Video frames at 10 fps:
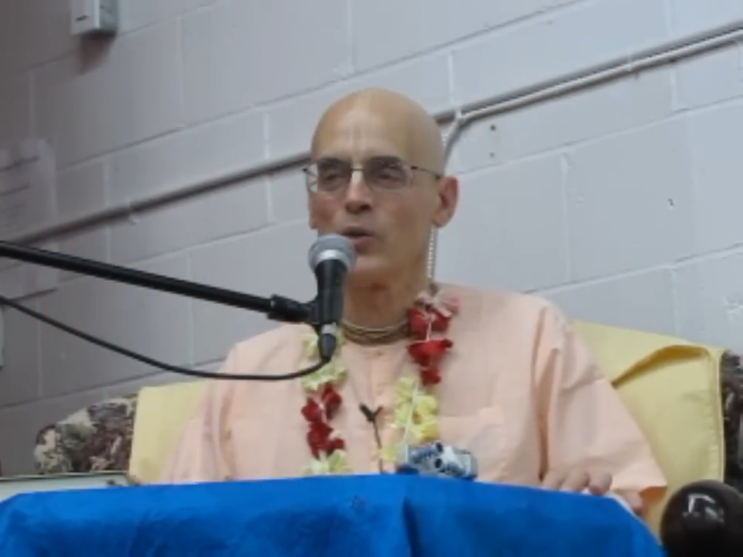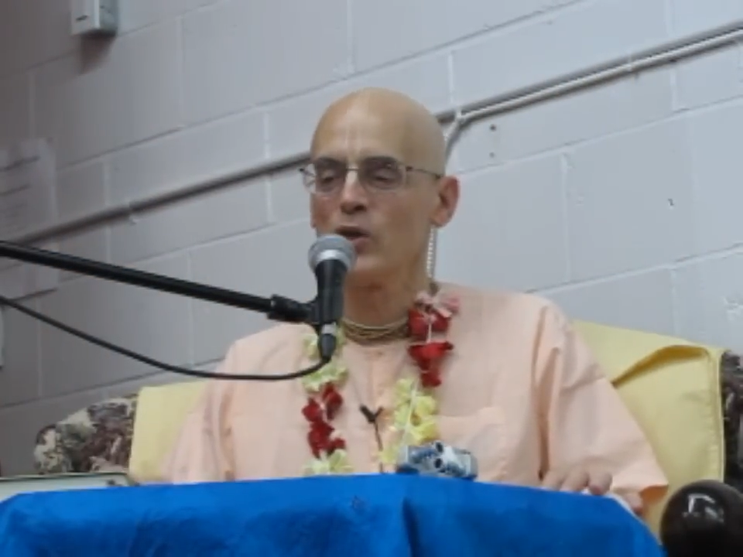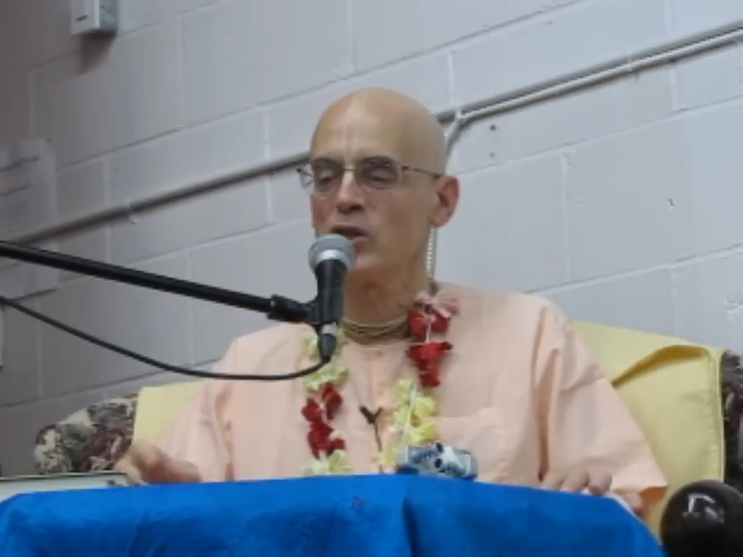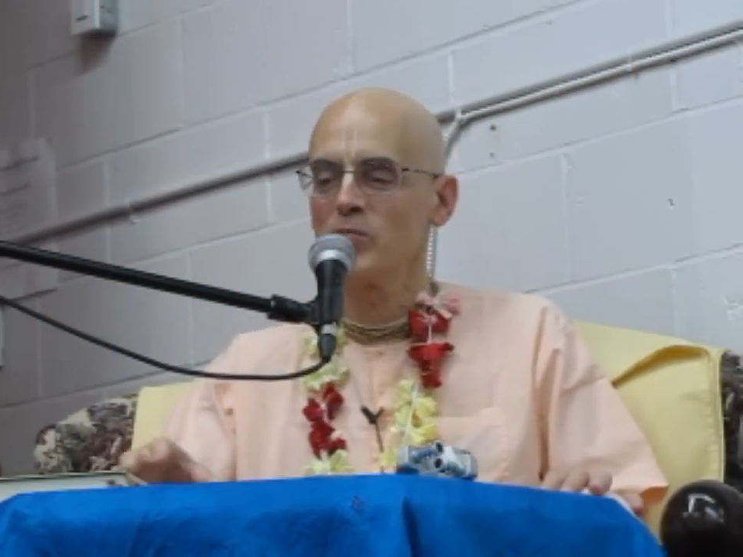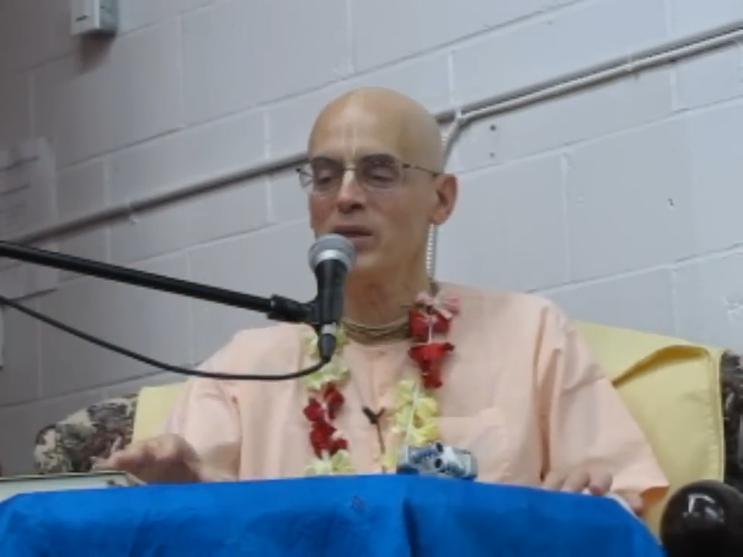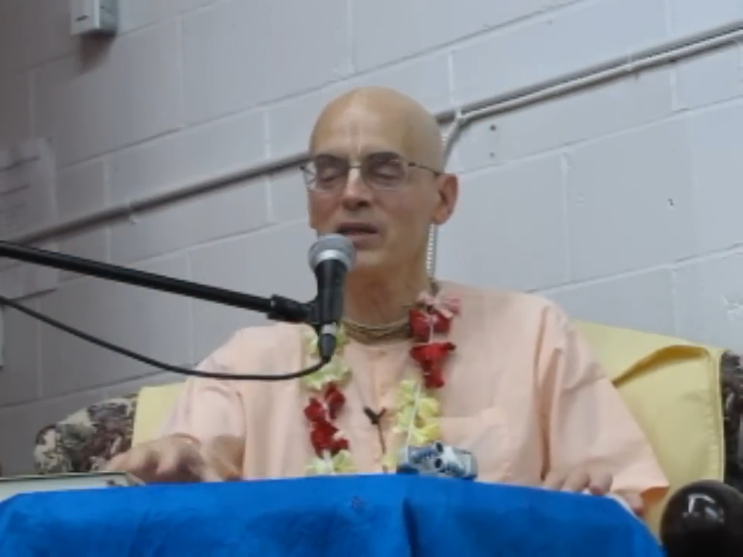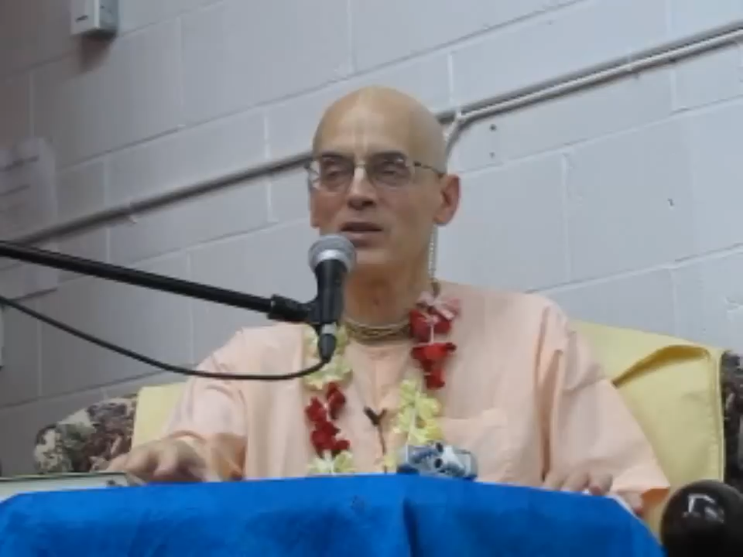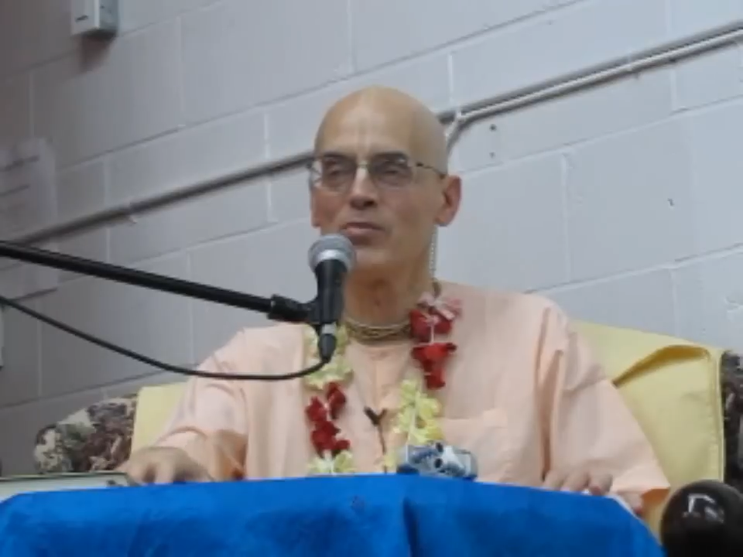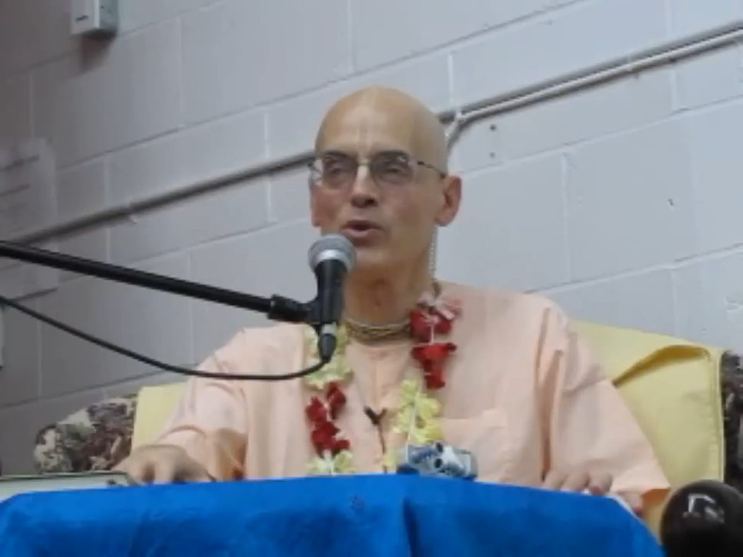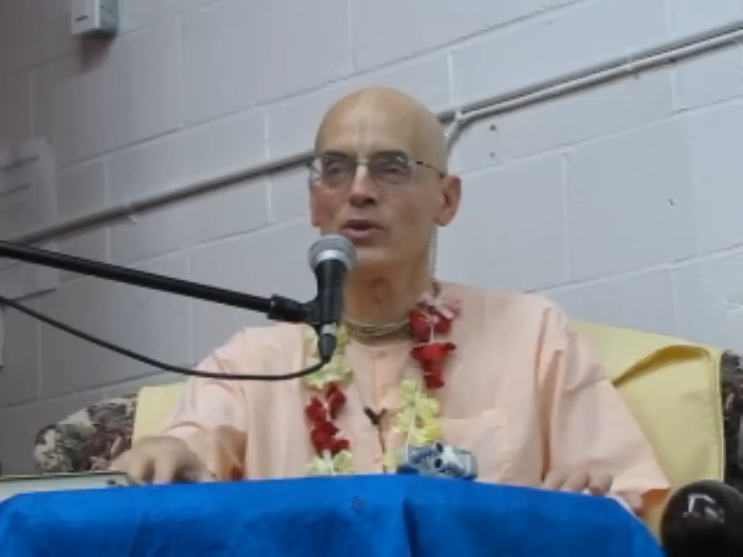we should be in
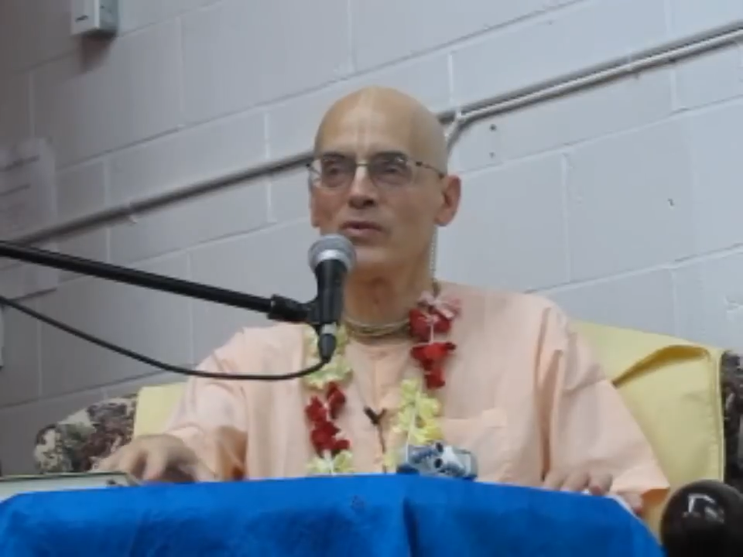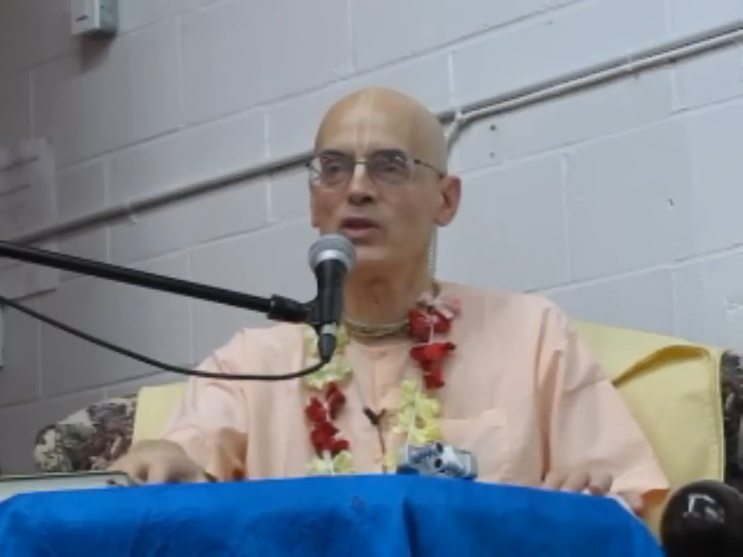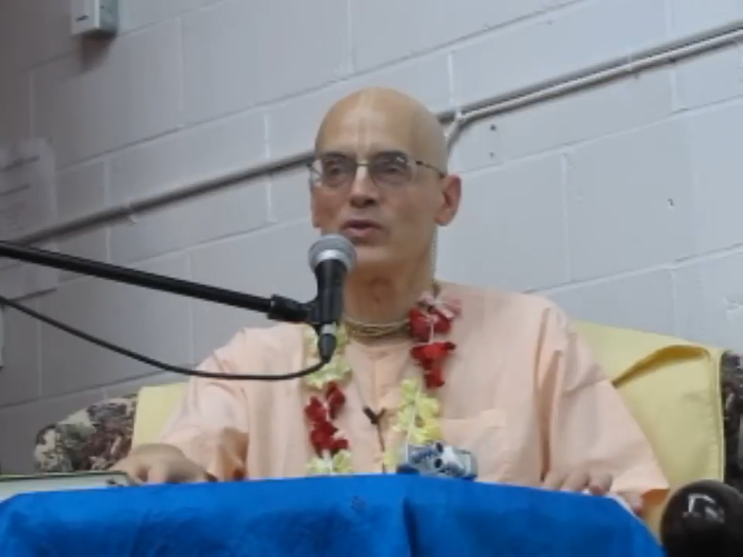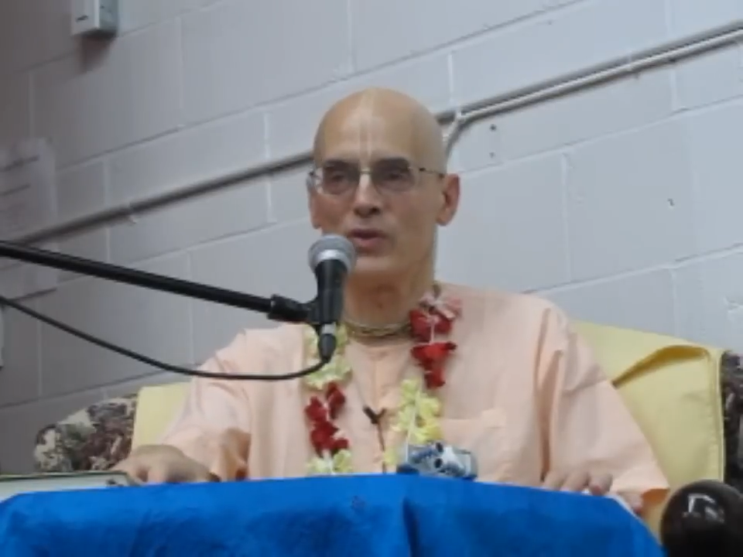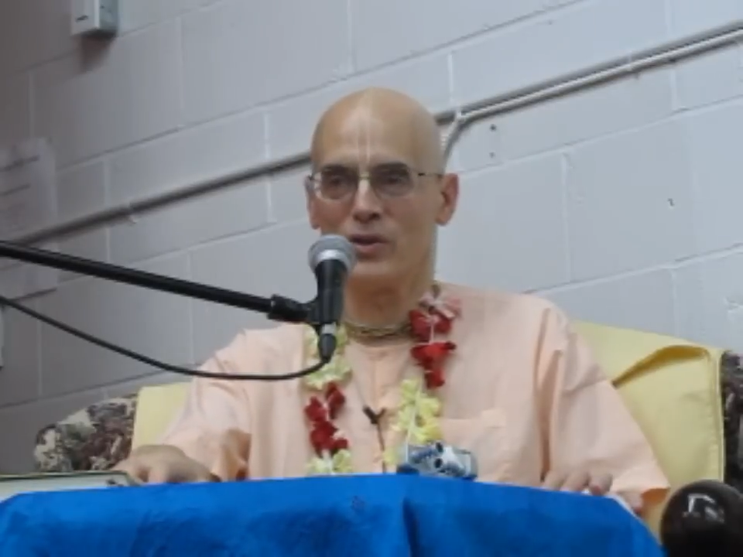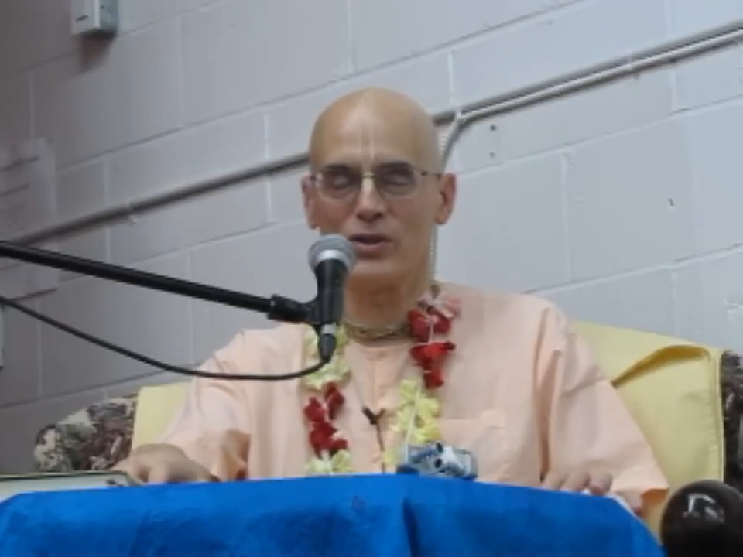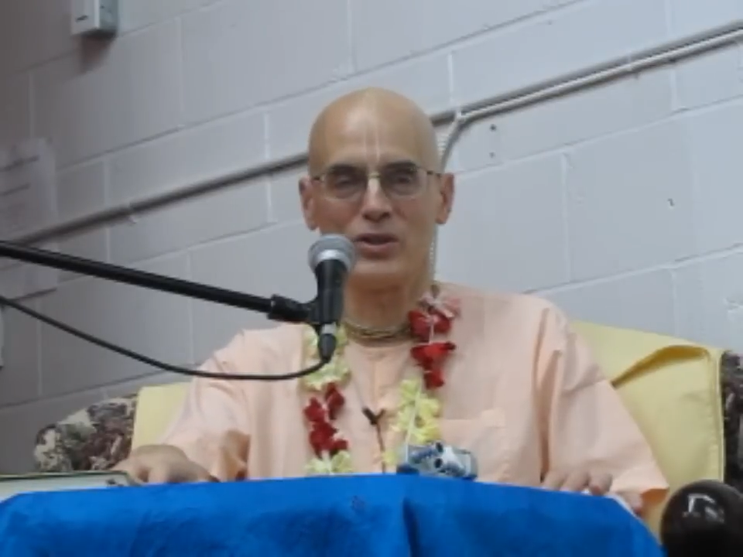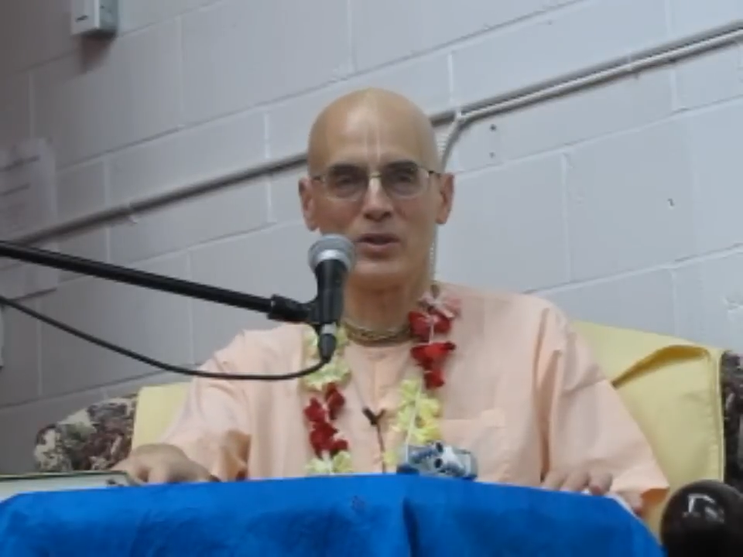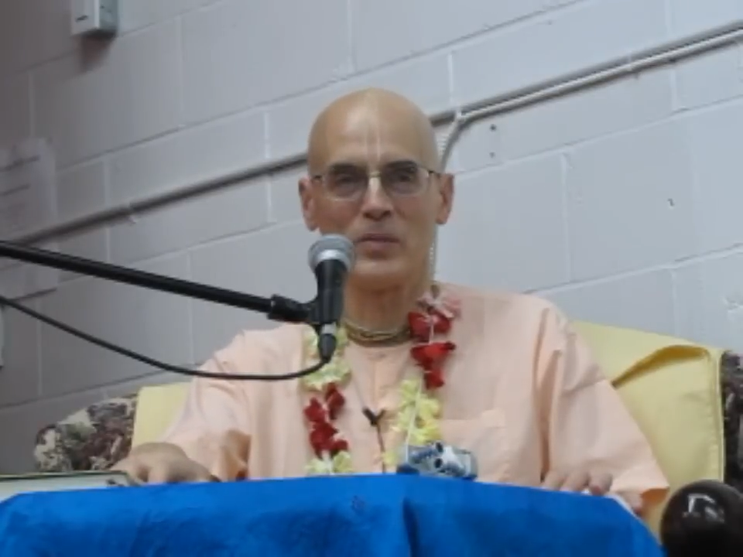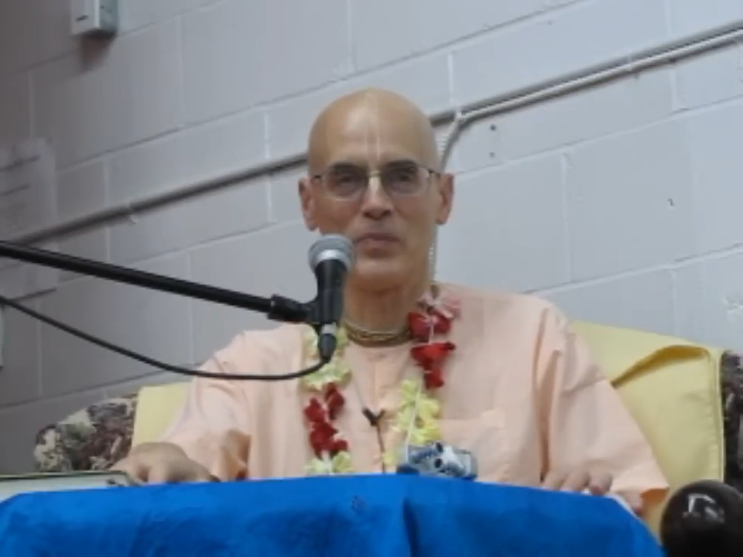the mood of this verse.